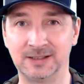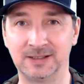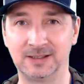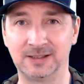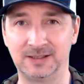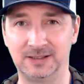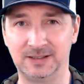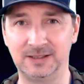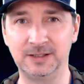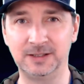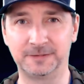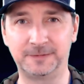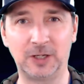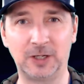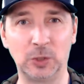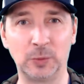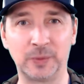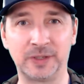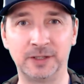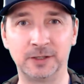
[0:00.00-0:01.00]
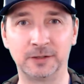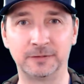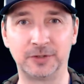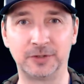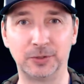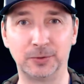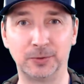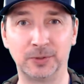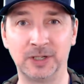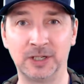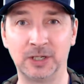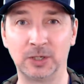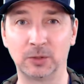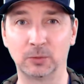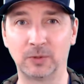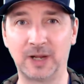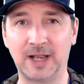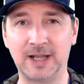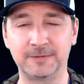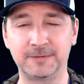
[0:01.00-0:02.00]
In the following interview,
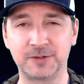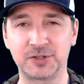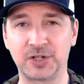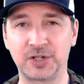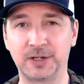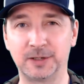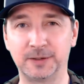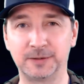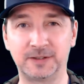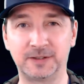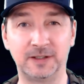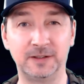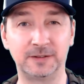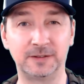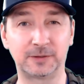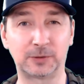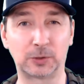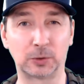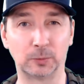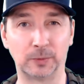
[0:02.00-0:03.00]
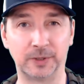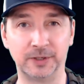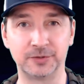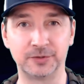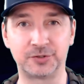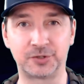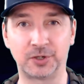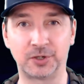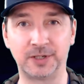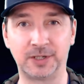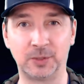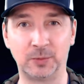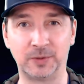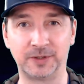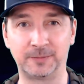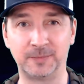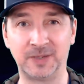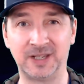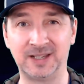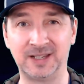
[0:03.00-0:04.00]
Raf shares his career journey with
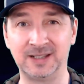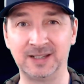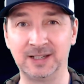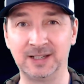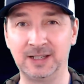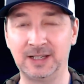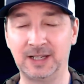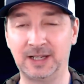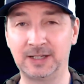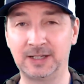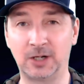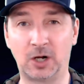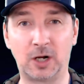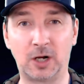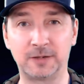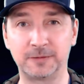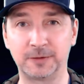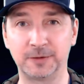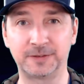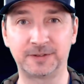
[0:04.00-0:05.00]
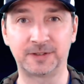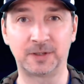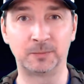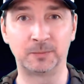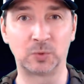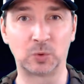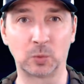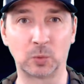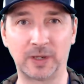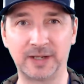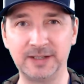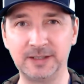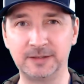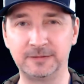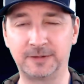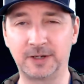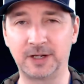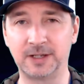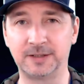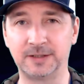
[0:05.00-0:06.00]
me and offers some great
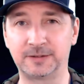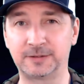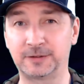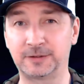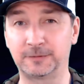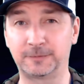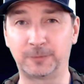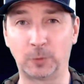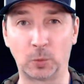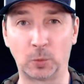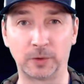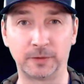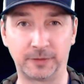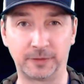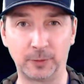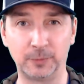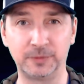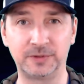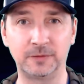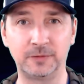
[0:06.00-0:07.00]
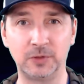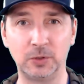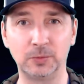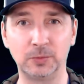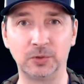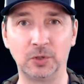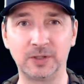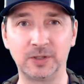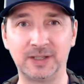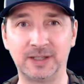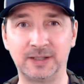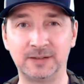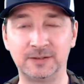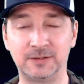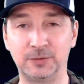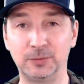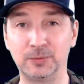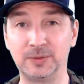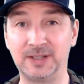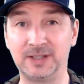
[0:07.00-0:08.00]
advice for those of you looking
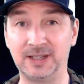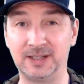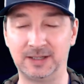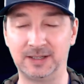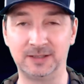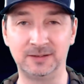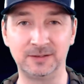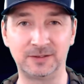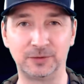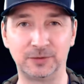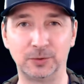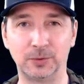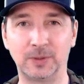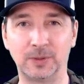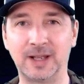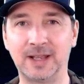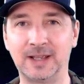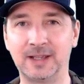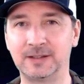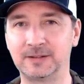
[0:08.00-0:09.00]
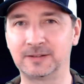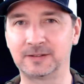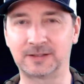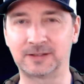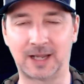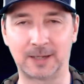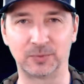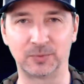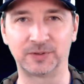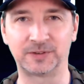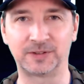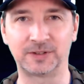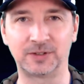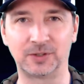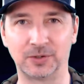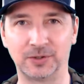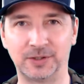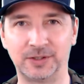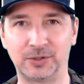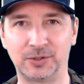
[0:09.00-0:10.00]
to get into a
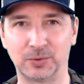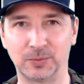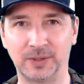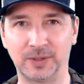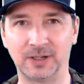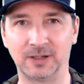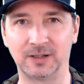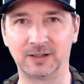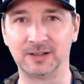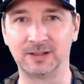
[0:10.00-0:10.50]
cybersecurity career.